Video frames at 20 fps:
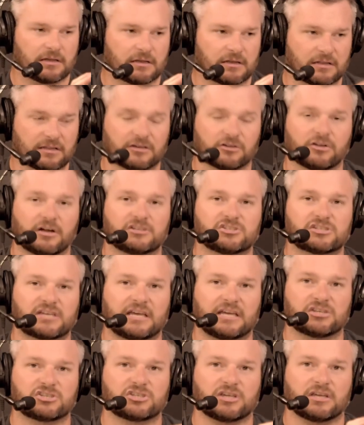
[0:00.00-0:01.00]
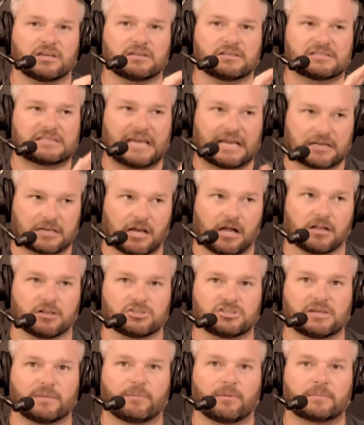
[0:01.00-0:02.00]
clinical education,
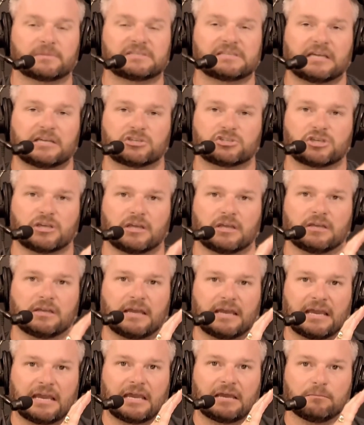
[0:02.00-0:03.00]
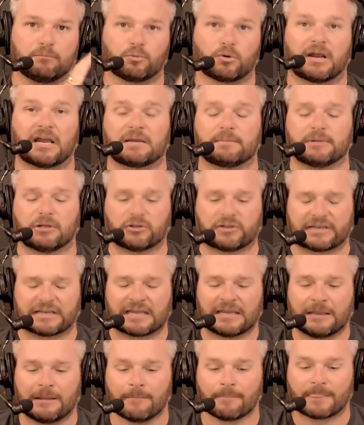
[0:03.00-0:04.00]
technology implementation, and brand building.
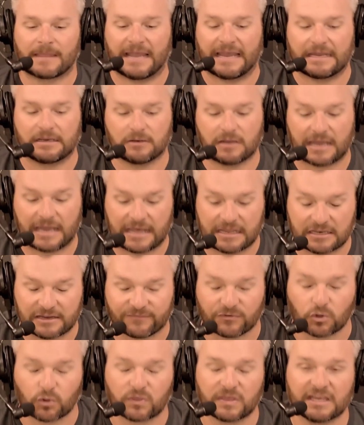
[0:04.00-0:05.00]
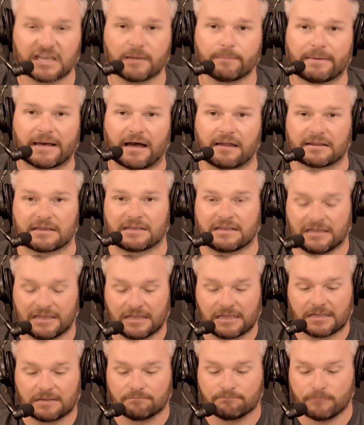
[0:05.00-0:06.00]
And if you think about it,
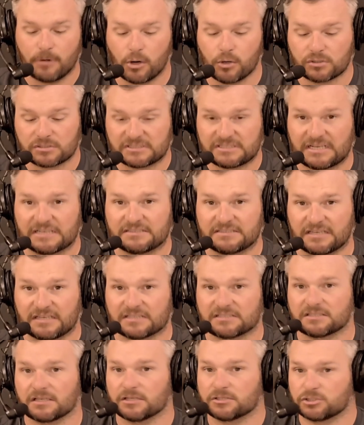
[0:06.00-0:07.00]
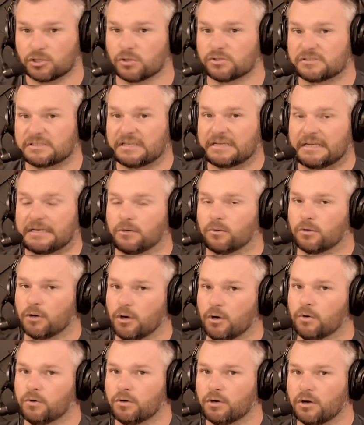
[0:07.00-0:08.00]
most dentists, associate and or
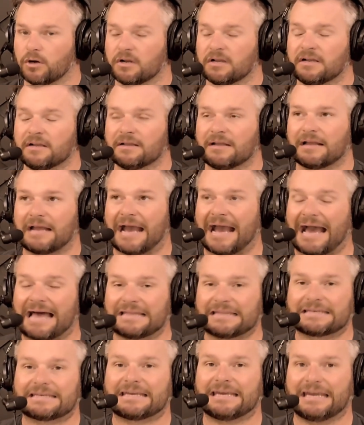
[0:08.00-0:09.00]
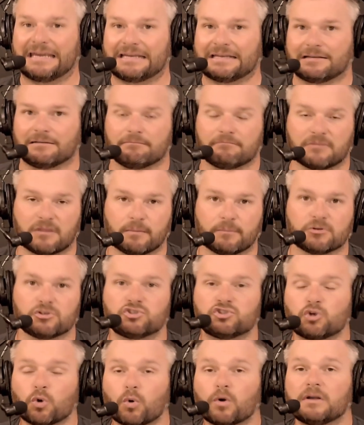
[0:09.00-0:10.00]
owner, allocate the
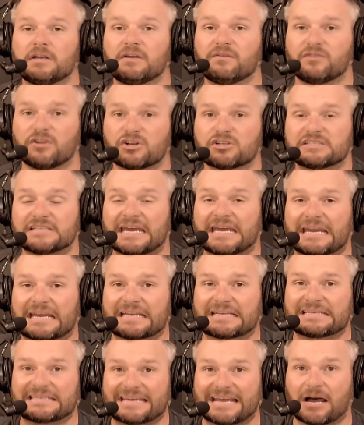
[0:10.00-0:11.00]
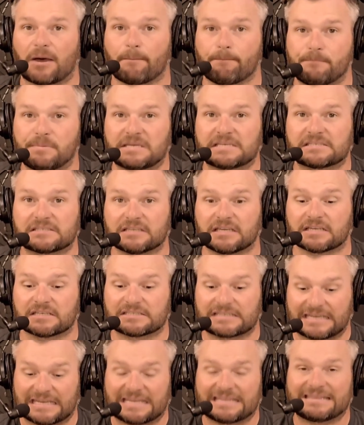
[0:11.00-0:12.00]
majority of their day in and day out
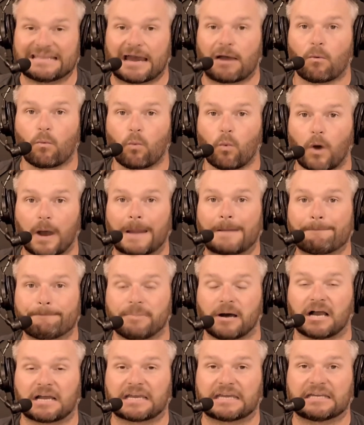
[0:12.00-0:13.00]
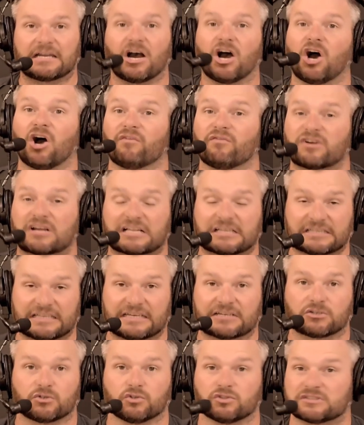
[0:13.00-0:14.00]
business in that one bucket of
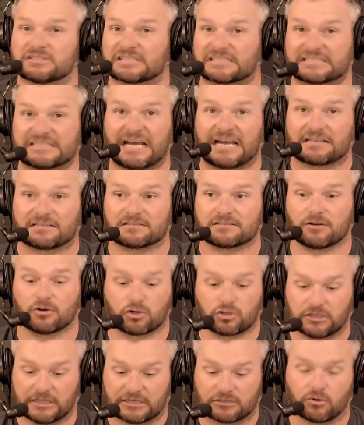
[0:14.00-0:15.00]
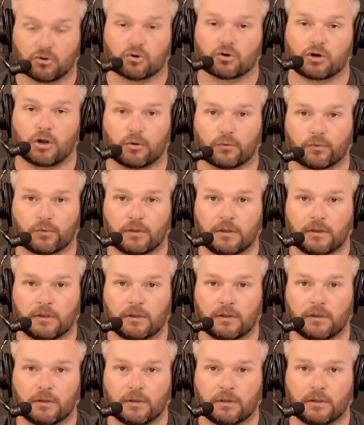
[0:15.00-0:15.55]
clinical success or clinical growth.